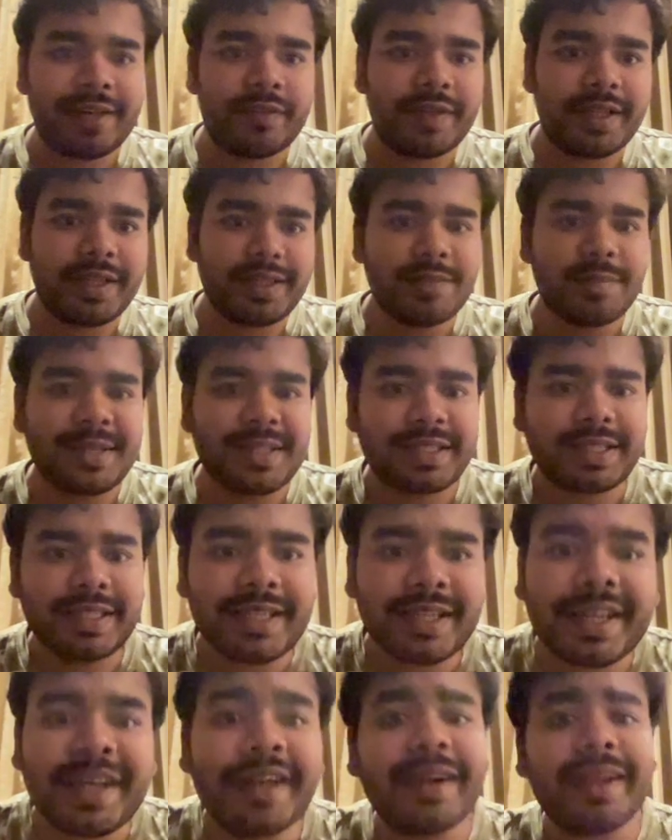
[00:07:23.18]
done is basically
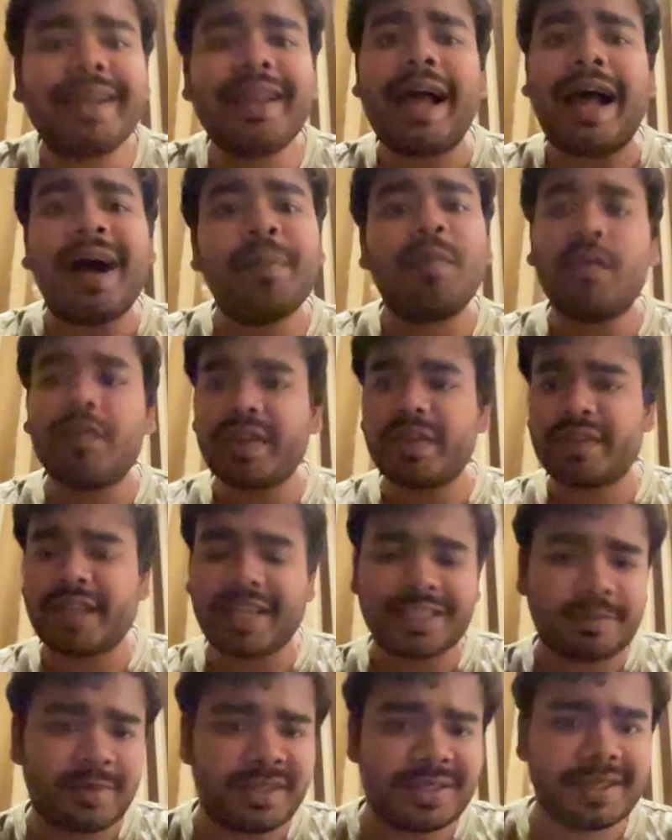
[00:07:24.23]
created an app of
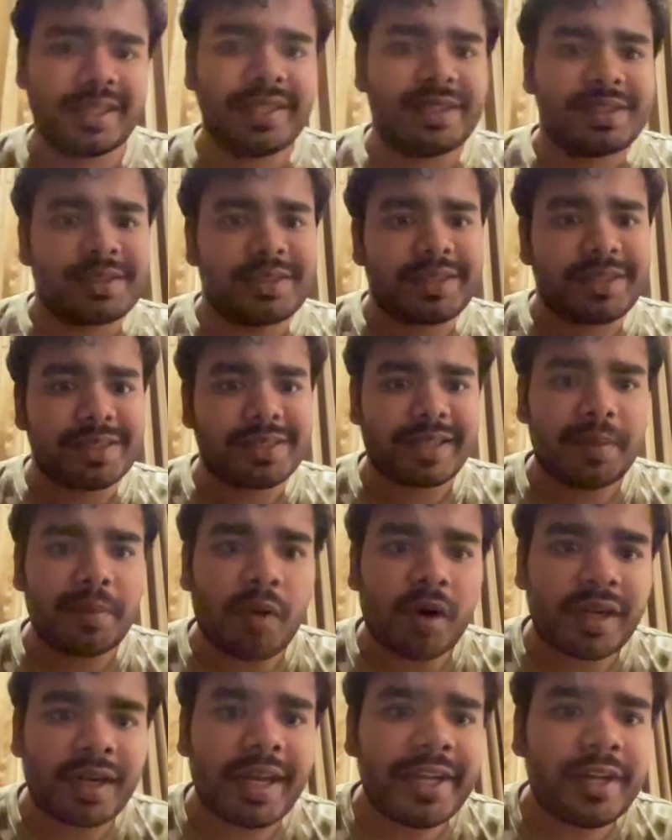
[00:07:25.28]
Express. This is an
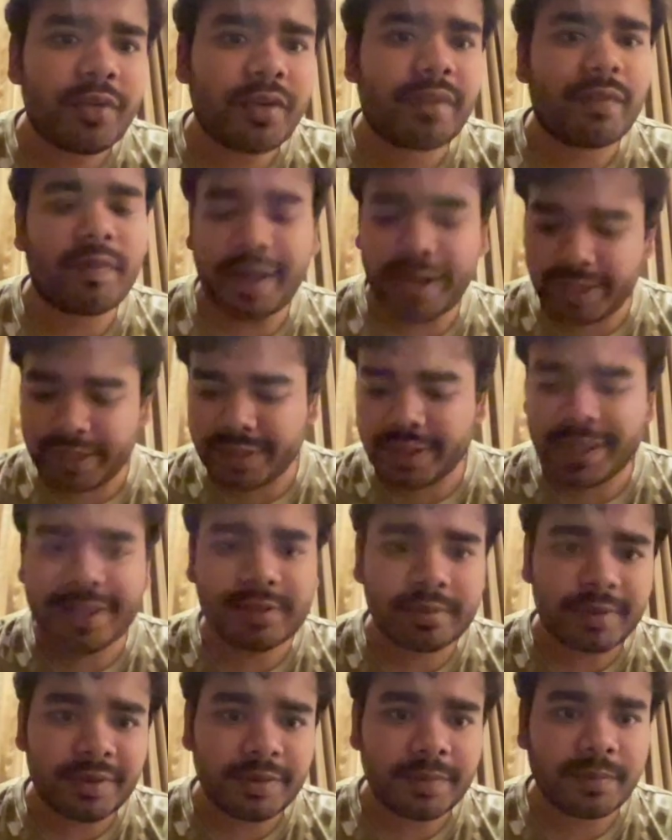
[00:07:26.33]
important line to define the
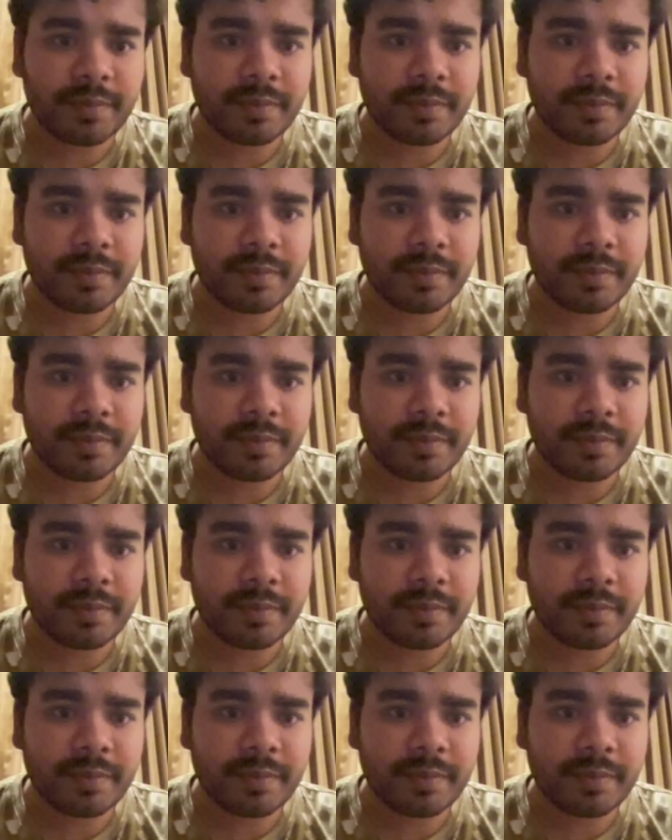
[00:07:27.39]
Express.